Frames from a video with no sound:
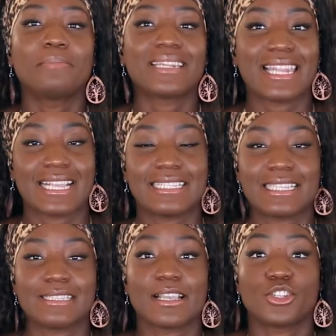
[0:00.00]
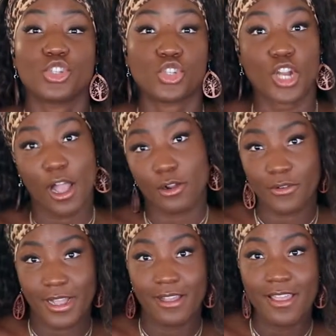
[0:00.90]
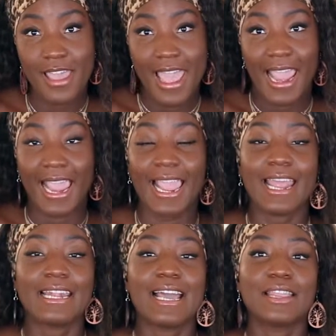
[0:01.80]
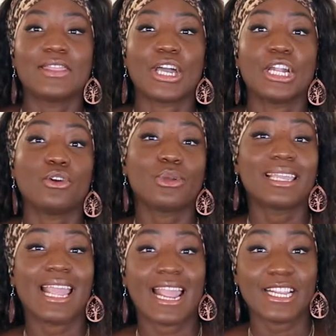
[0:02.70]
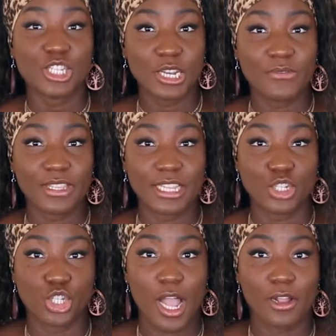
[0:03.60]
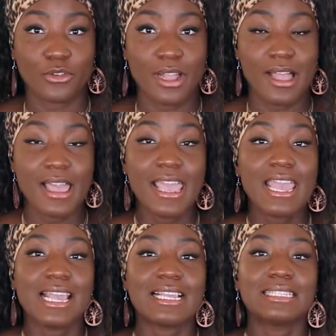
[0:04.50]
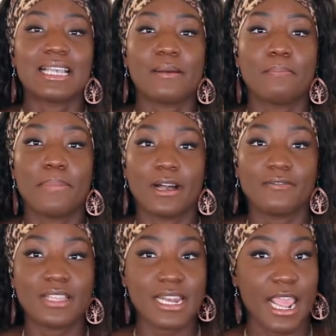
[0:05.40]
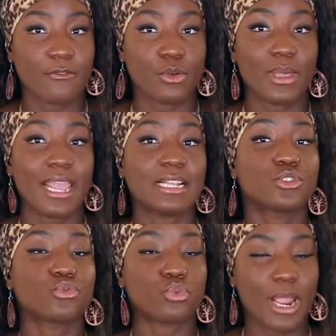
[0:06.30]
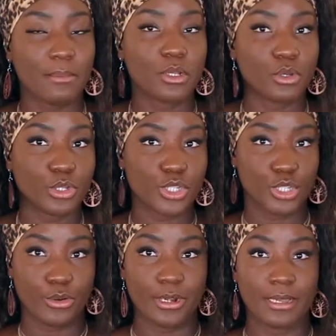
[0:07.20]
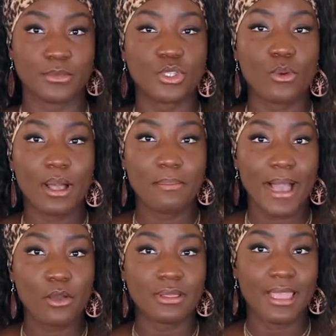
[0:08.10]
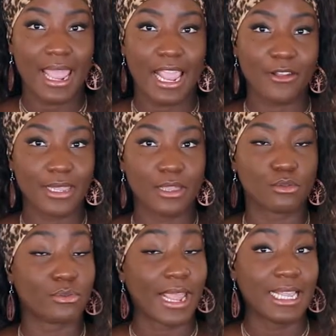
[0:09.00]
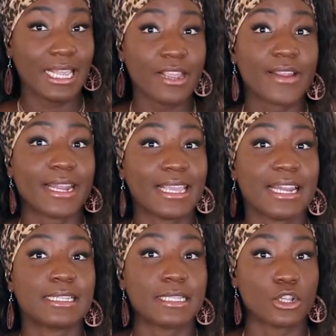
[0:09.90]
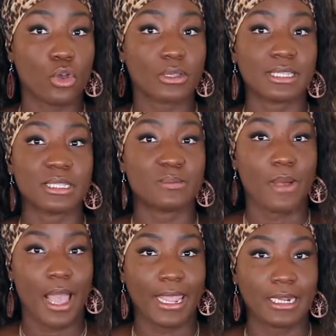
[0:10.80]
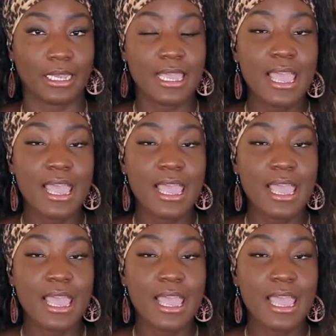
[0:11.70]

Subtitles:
plexus chakra. And the location for this chakra is above the navel and is right below your sternum. So, about the area right here. And again, it's along the spine.